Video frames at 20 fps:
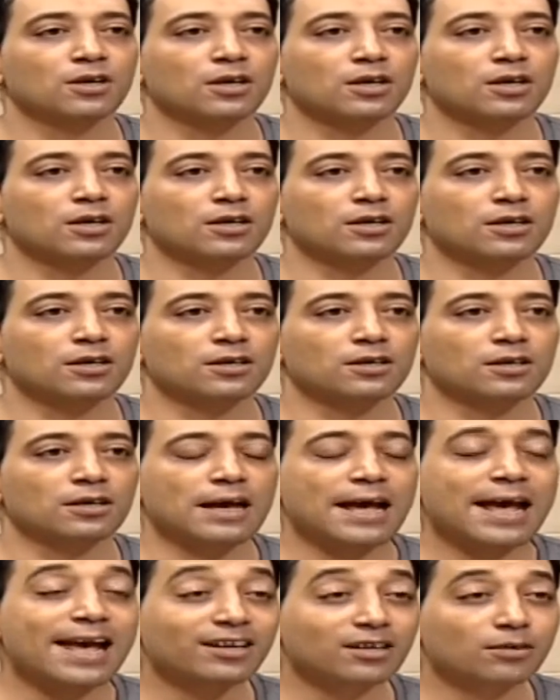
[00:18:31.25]

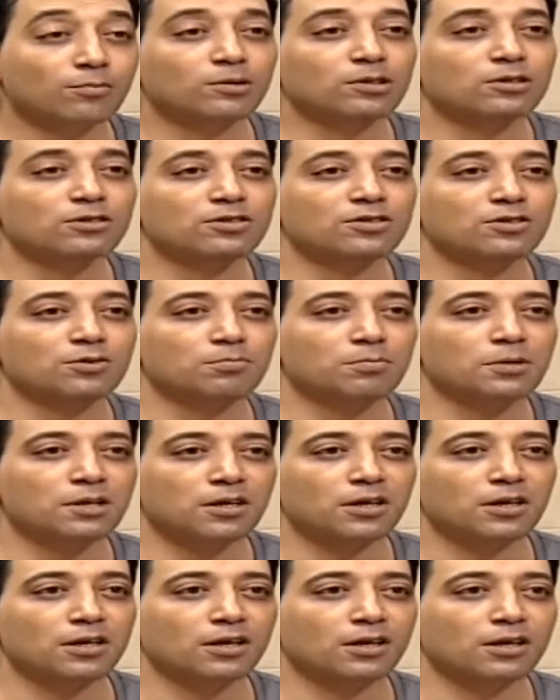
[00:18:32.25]
animals
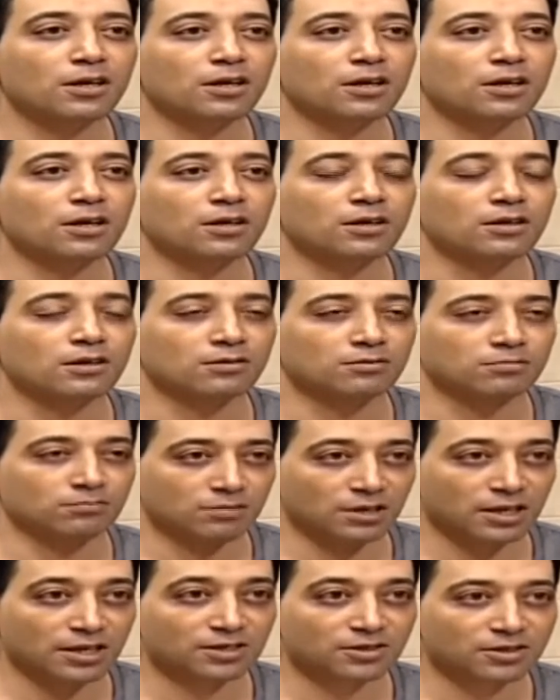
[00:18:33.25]
being
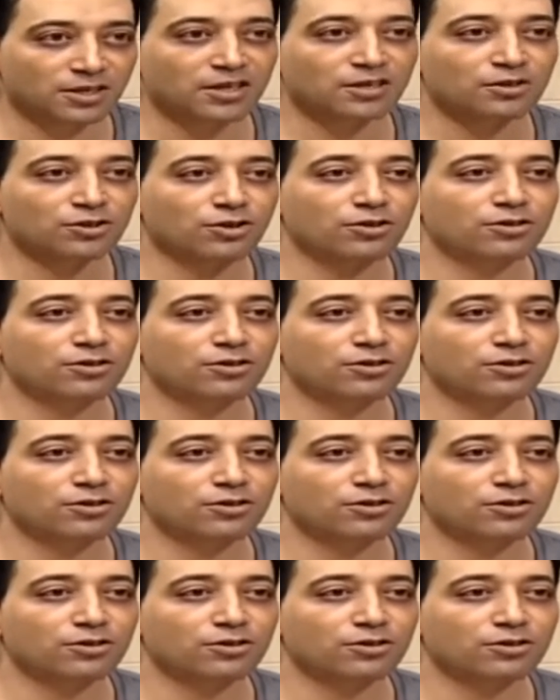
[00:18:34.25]
endangered?